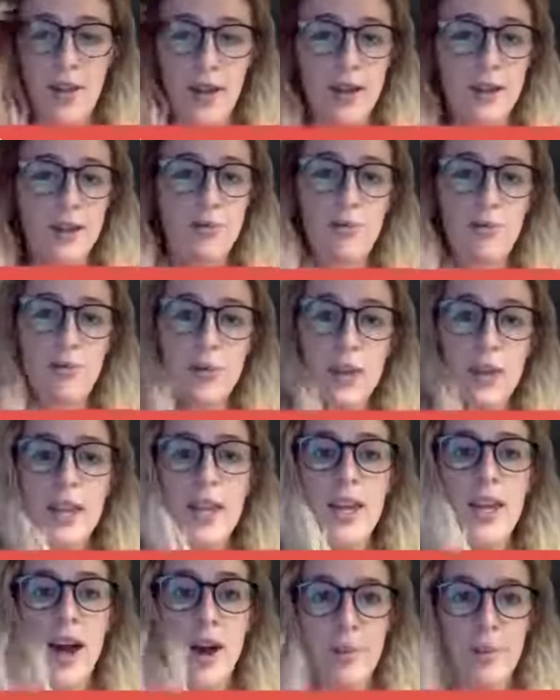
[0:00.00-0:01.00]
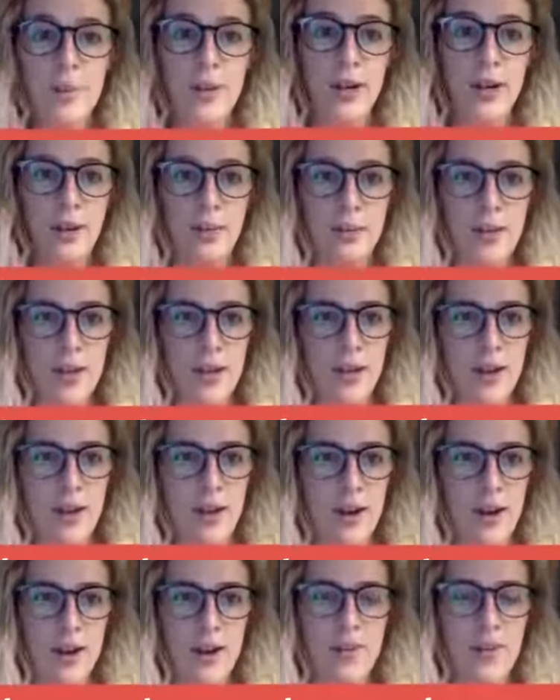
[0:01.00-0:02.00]
that is really up and coming
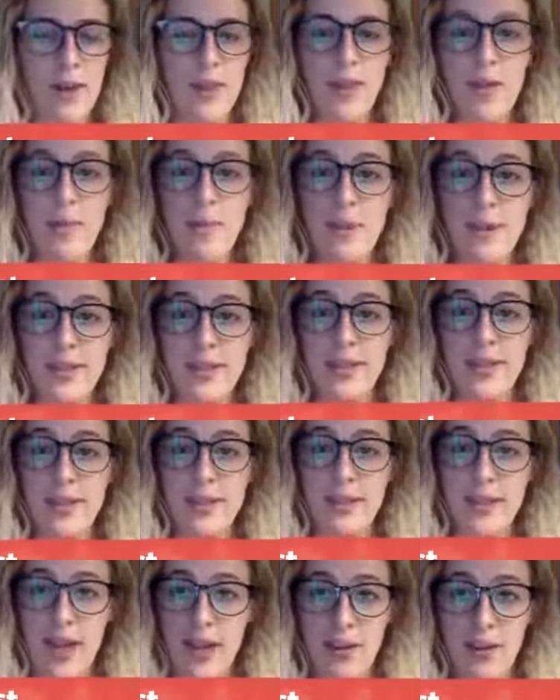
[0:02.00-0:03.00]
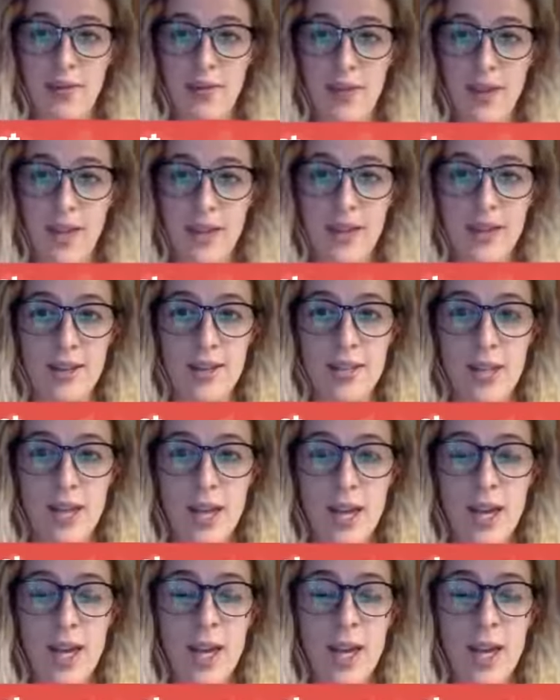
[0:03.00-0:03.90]
in the business side of things.